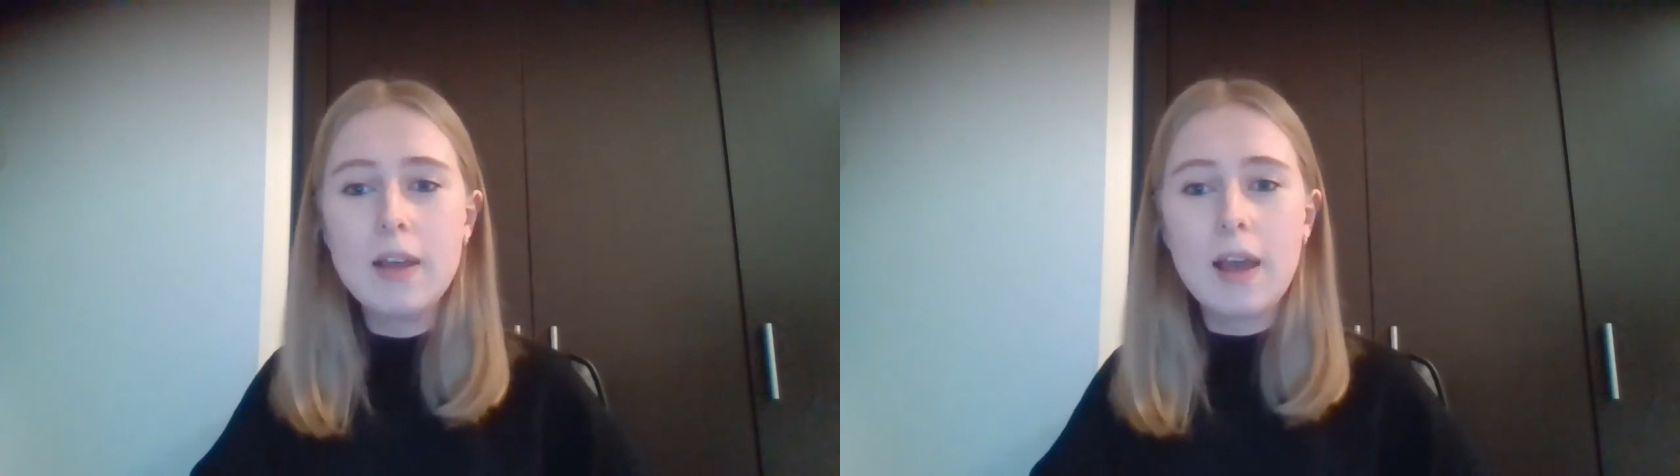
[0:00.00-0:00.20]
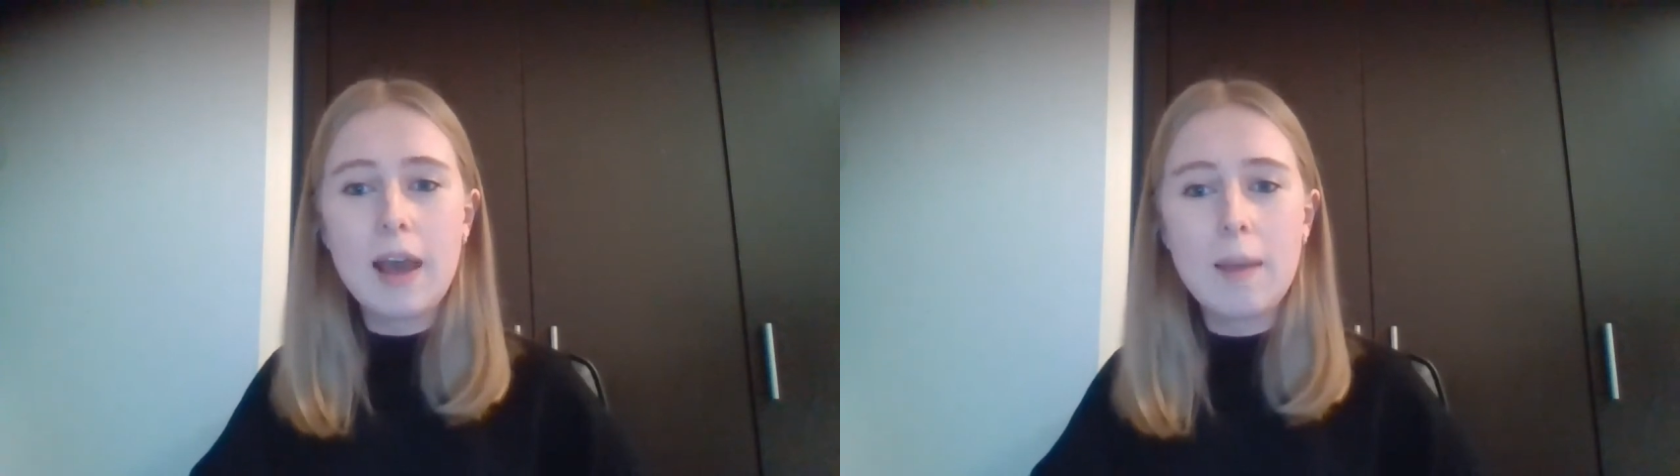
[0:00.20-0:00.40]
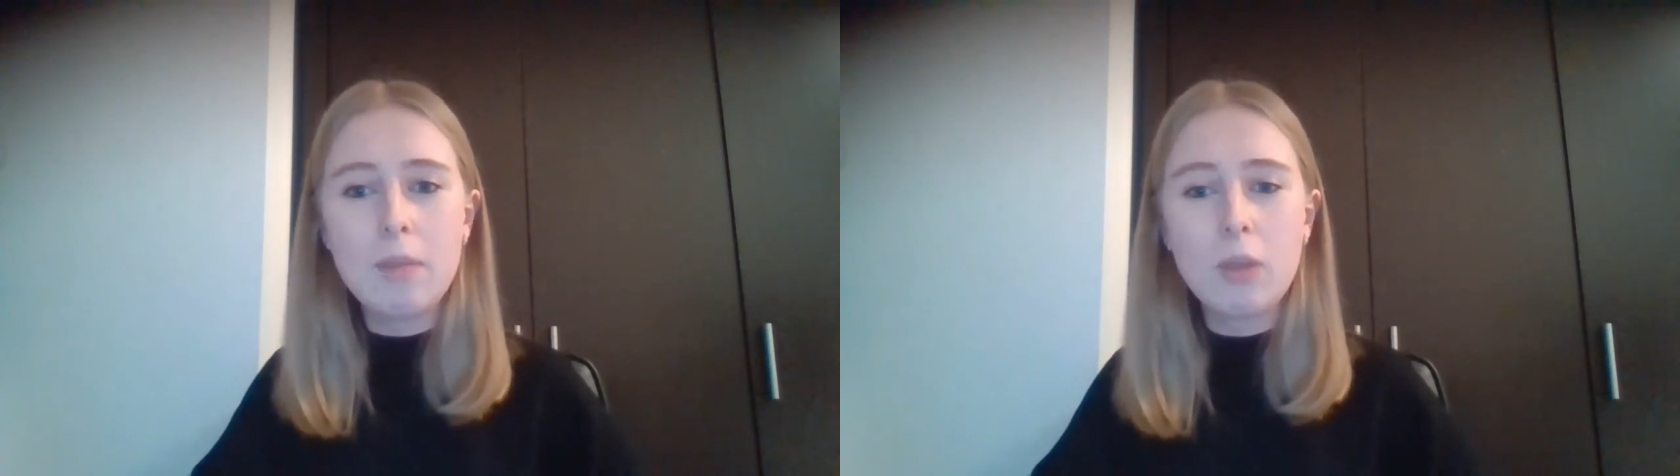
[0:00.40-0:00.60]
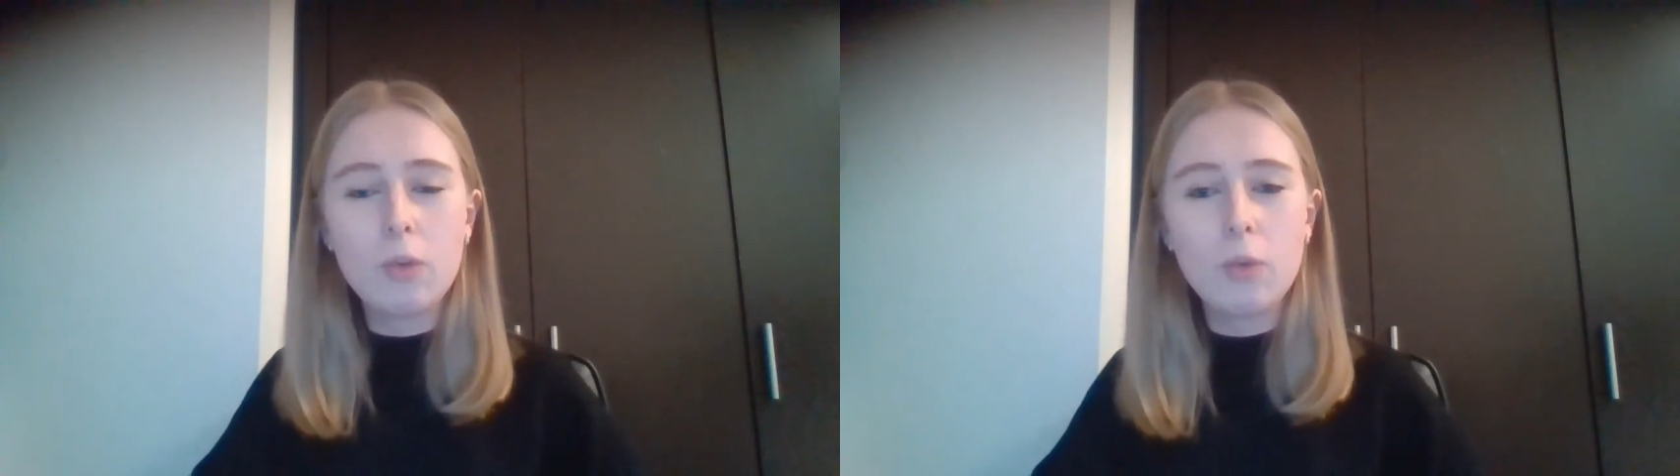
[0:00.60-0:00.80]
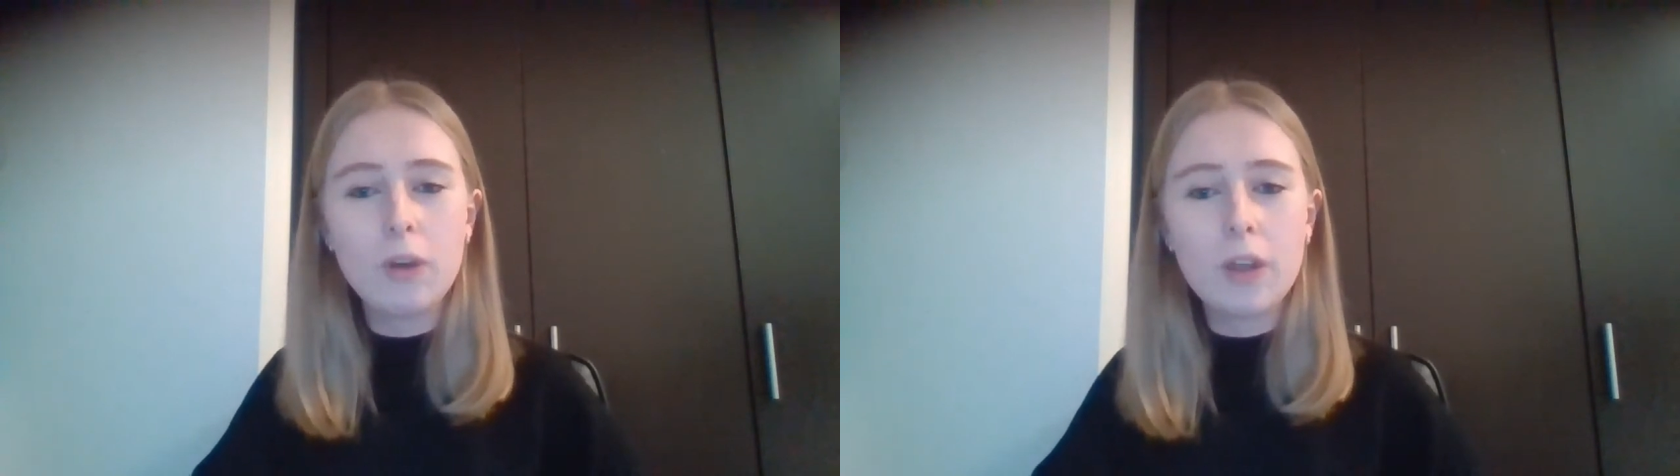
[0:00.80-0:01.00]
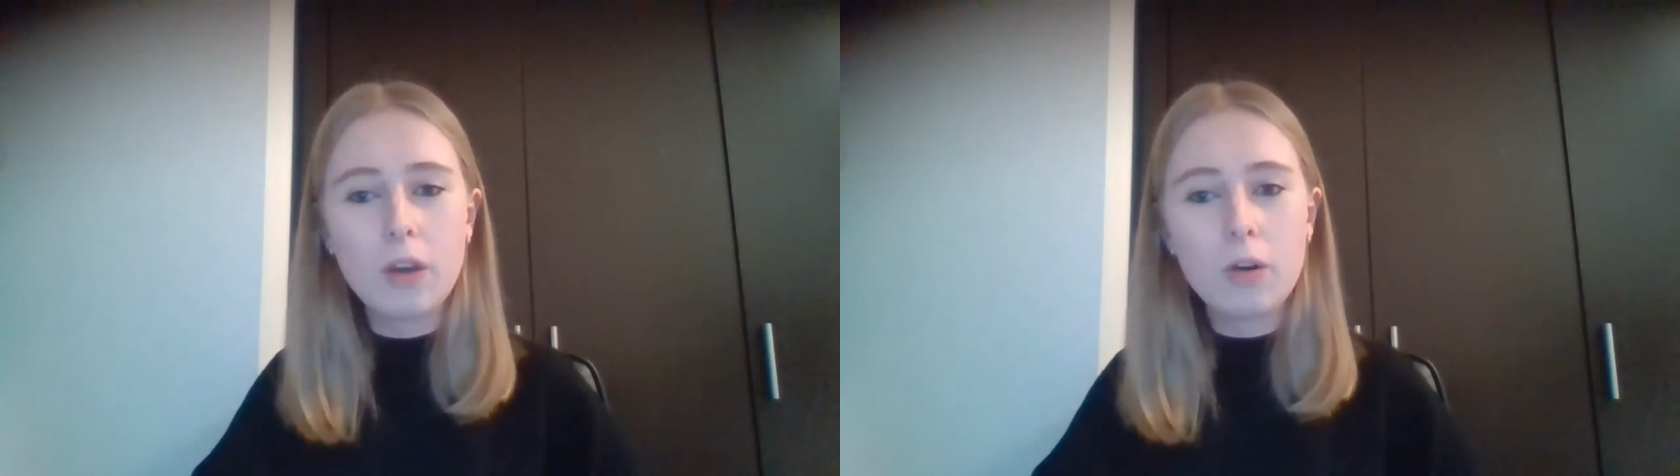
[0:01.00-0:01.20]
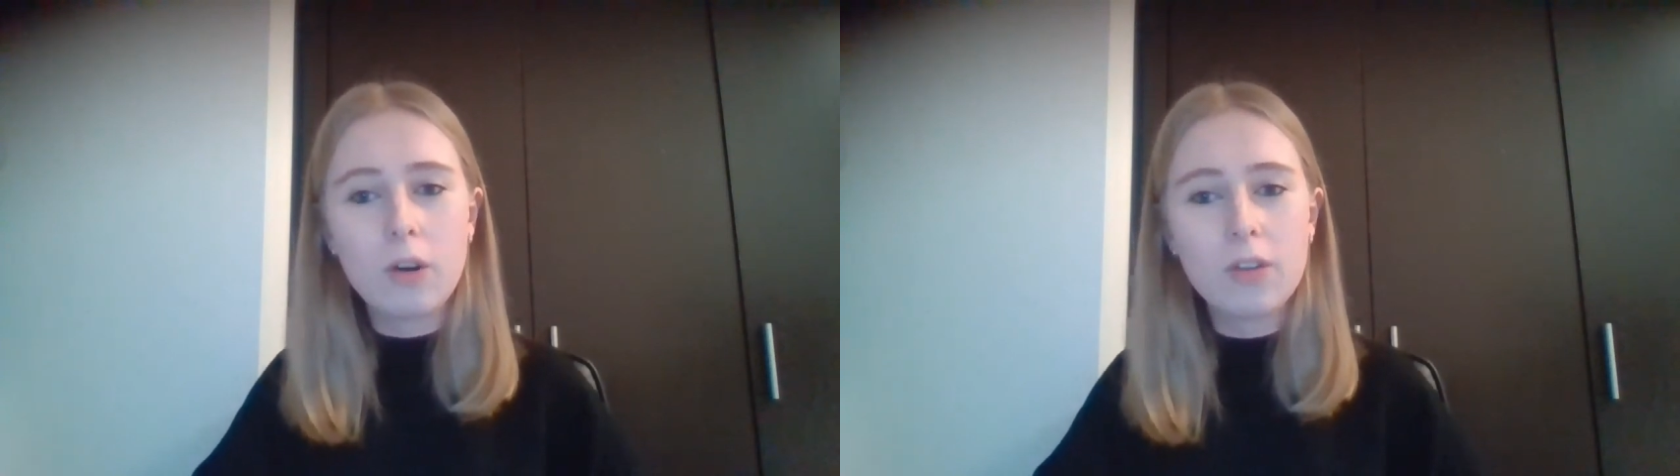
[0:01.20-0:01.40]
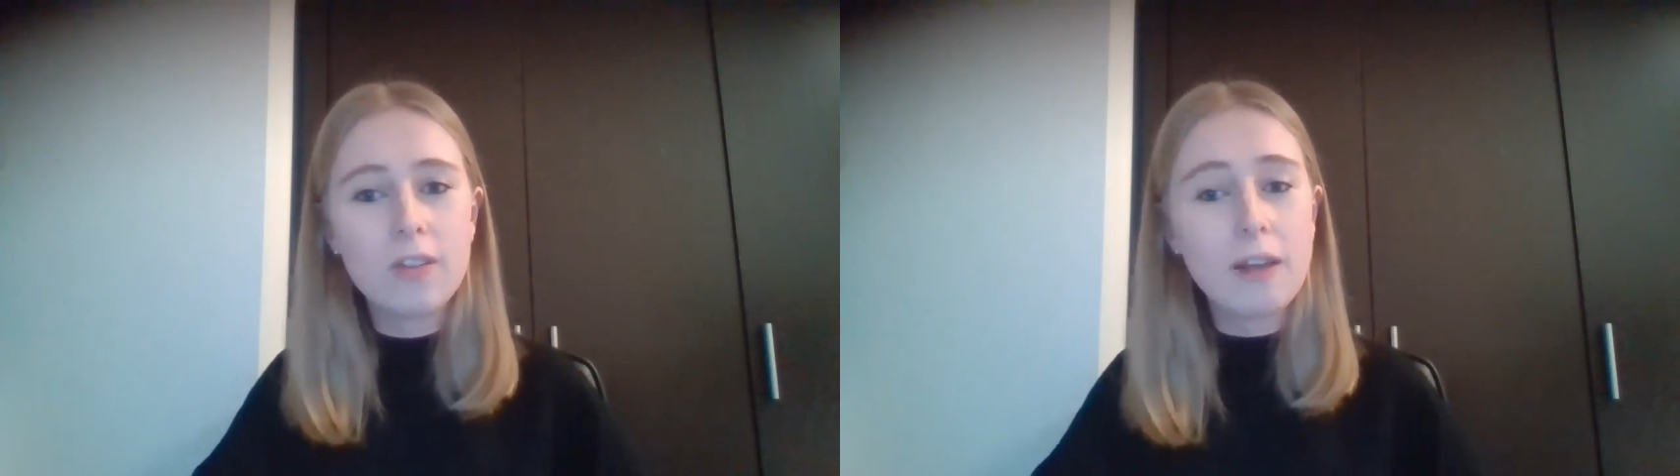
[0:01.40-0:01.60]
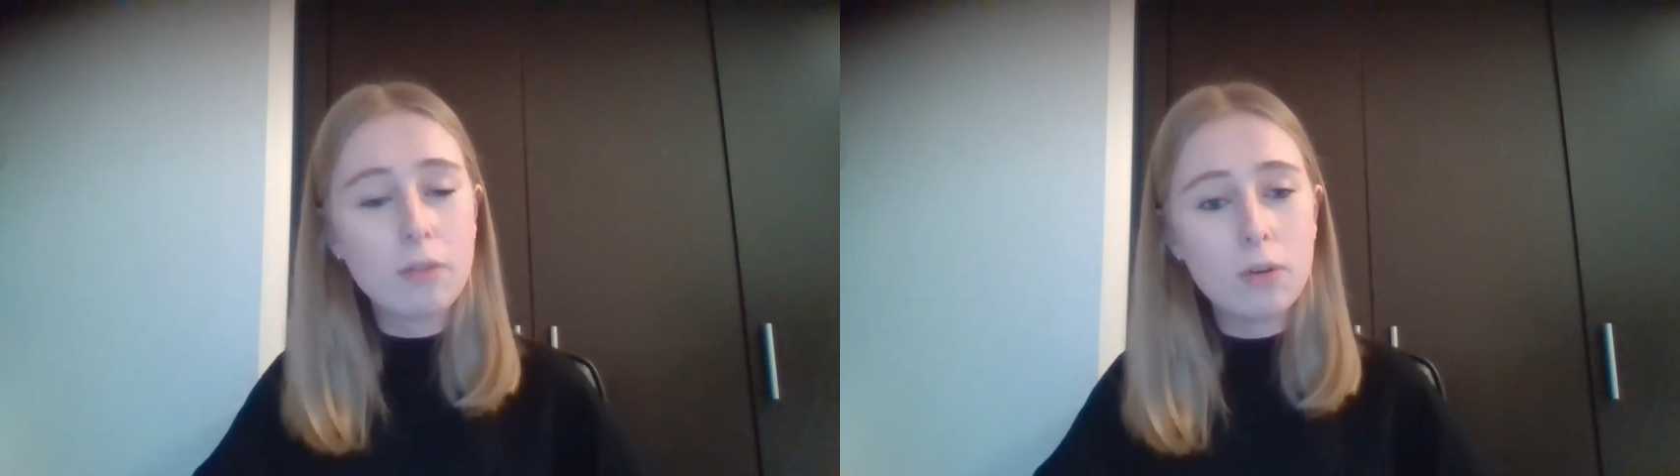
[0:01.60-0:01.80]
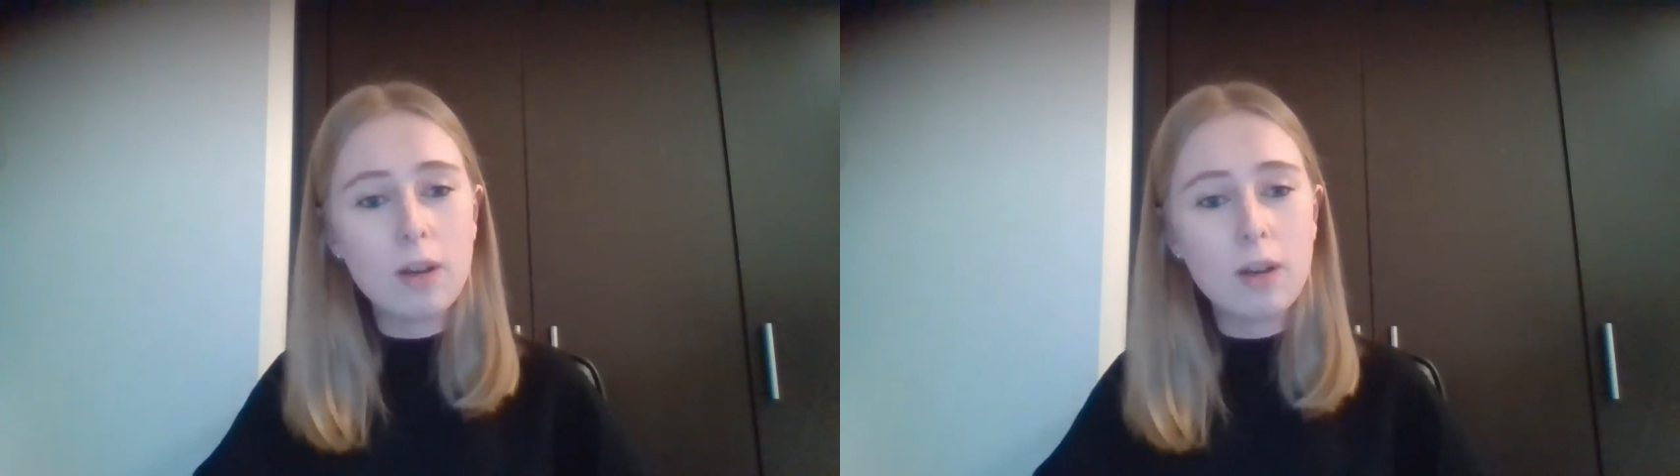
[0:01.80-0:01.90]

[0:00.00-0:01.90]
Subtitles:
that was working across several